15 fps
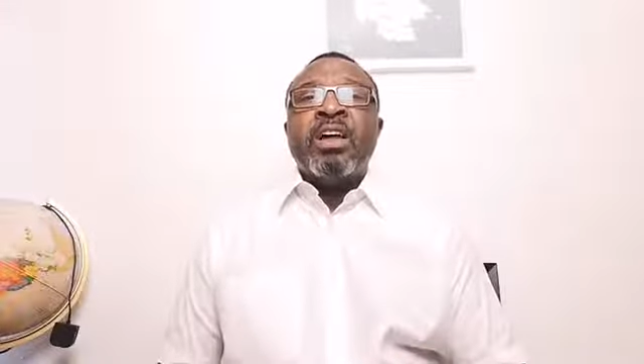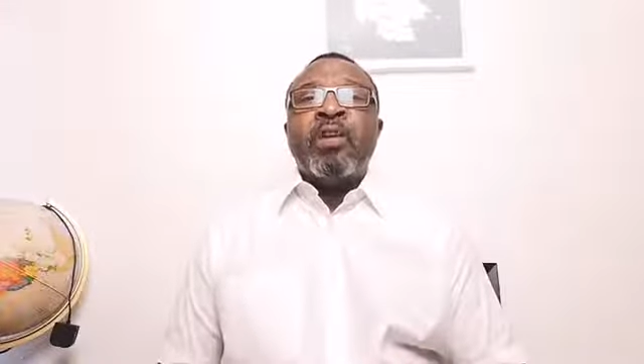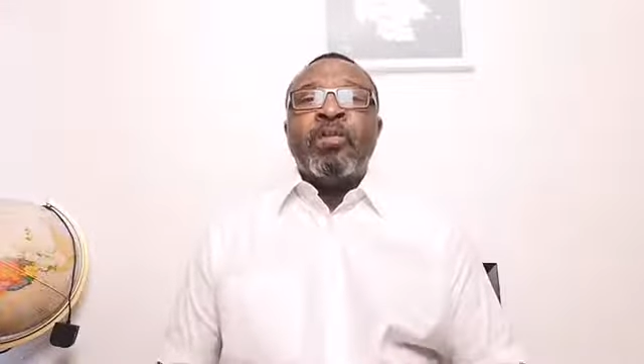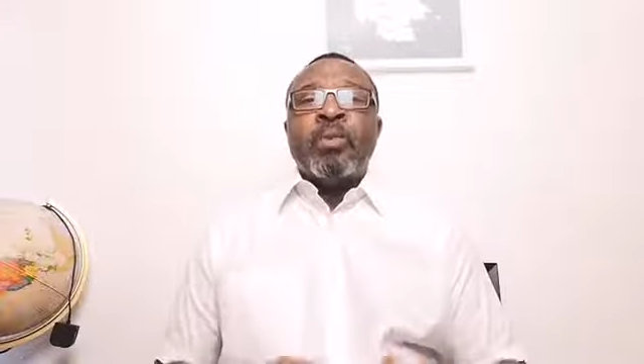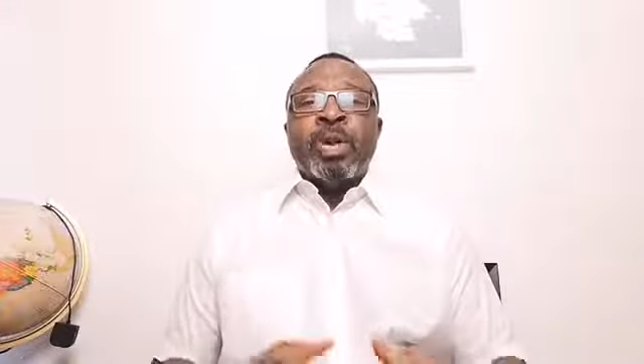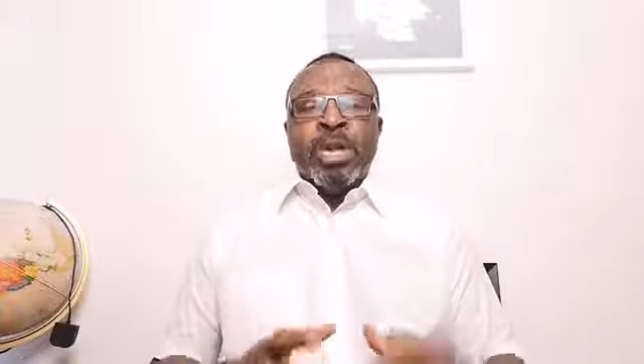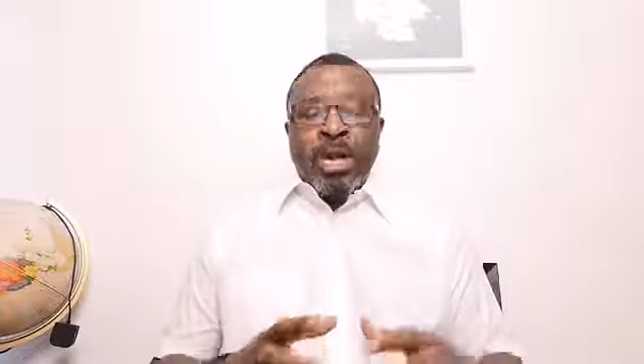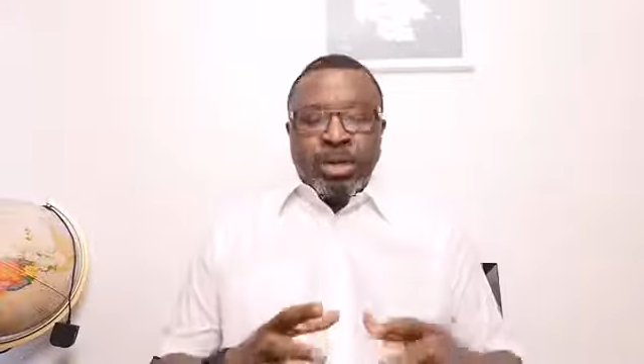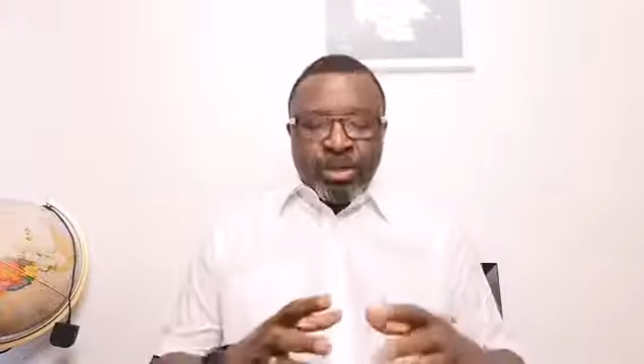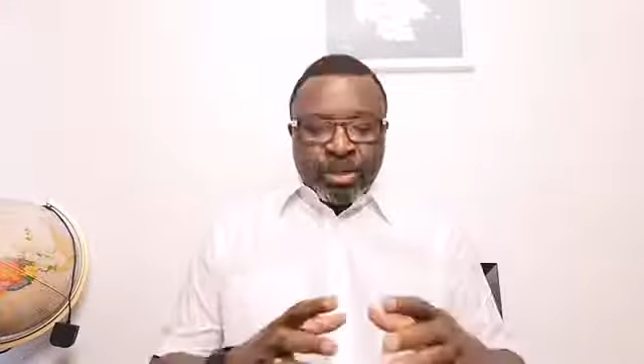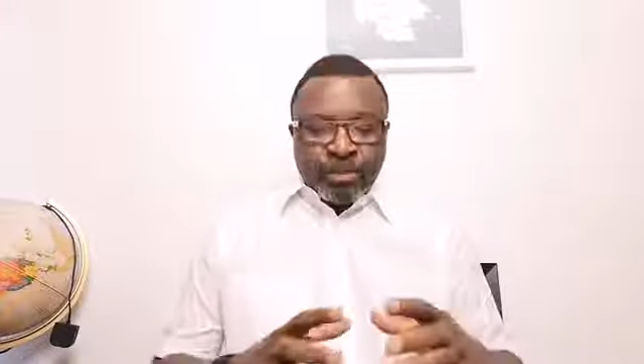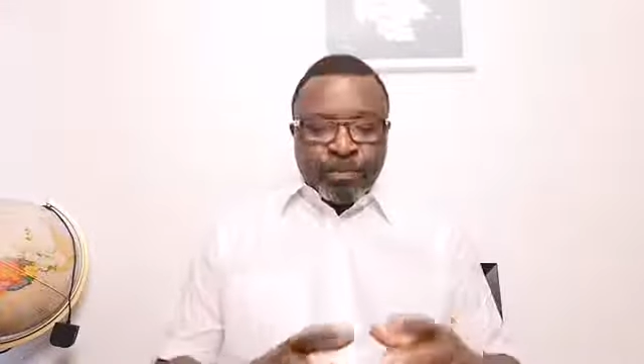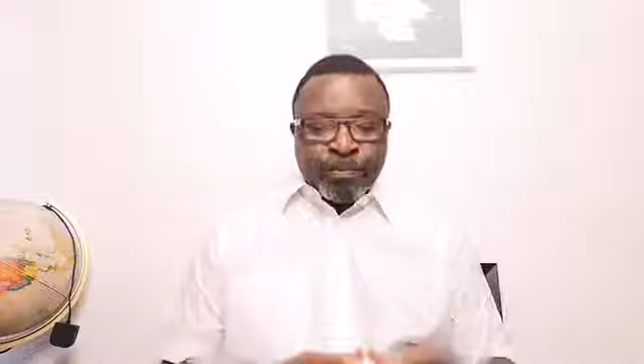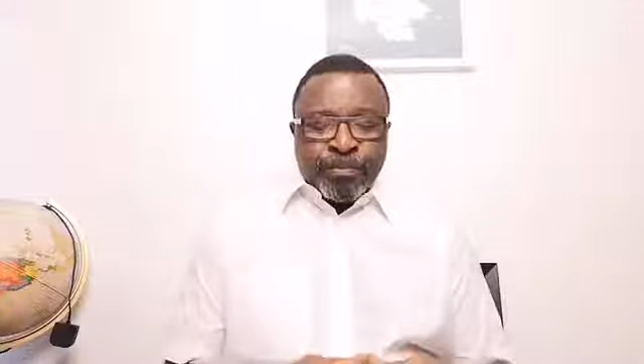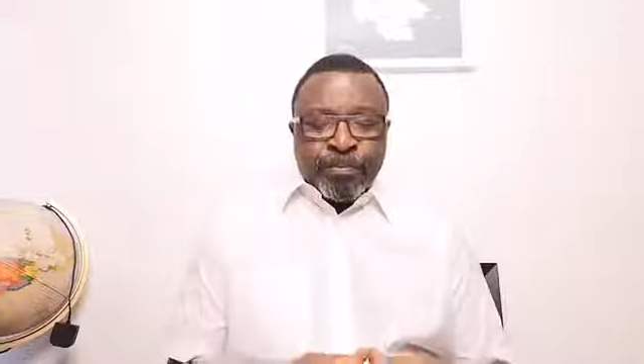without
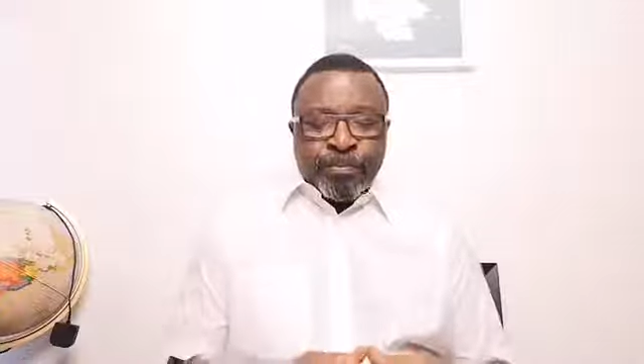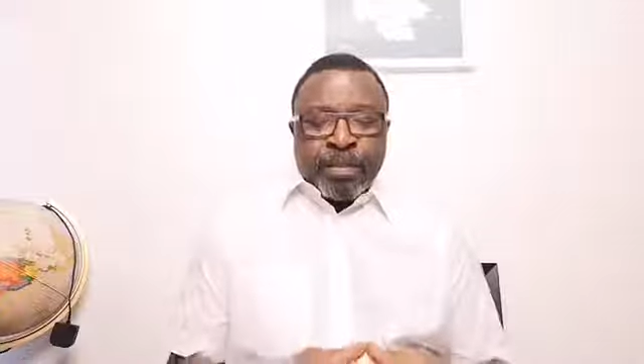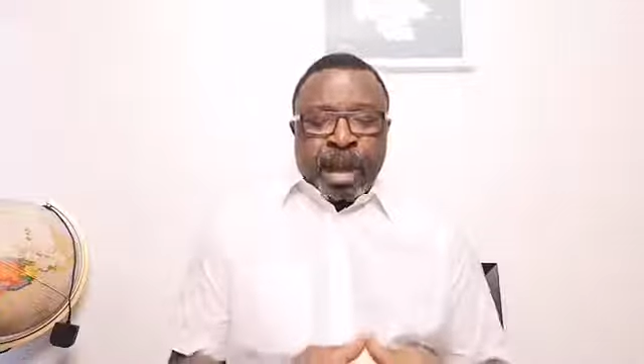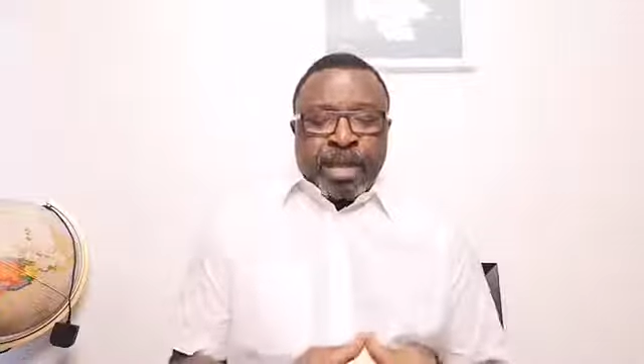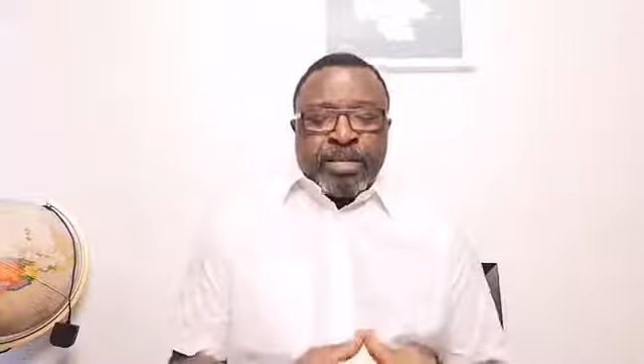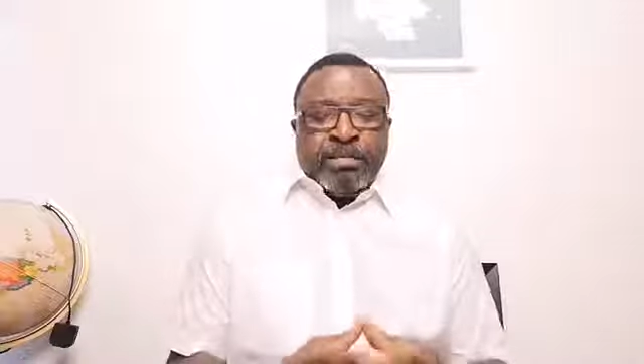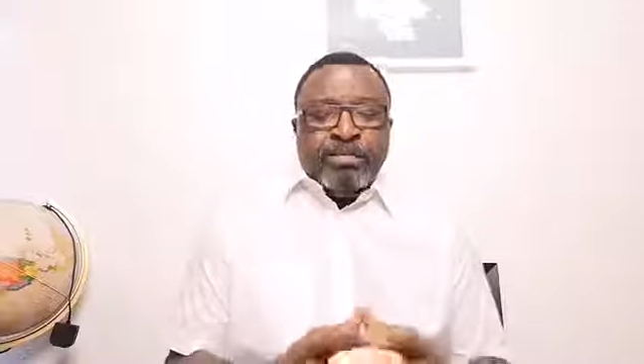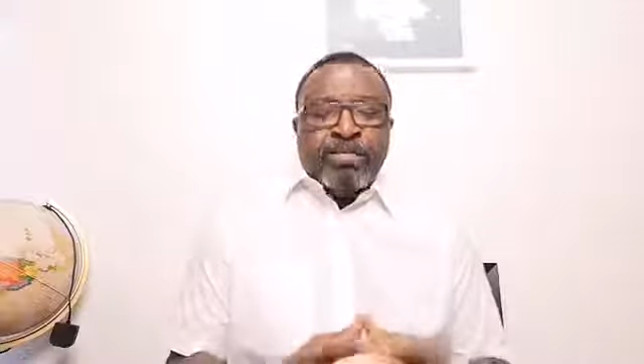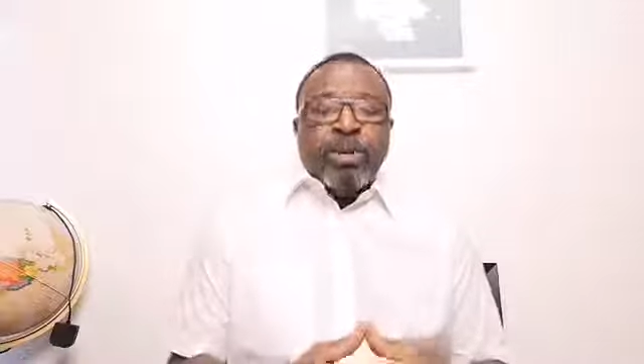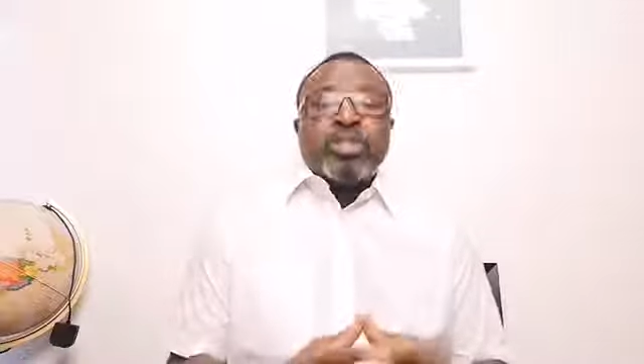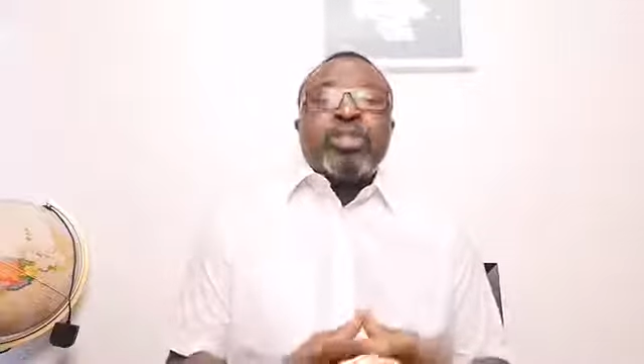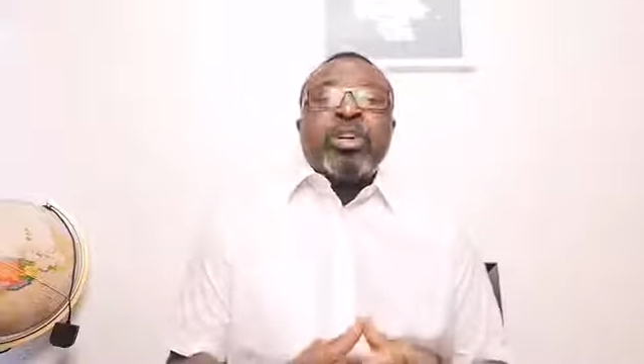the, as much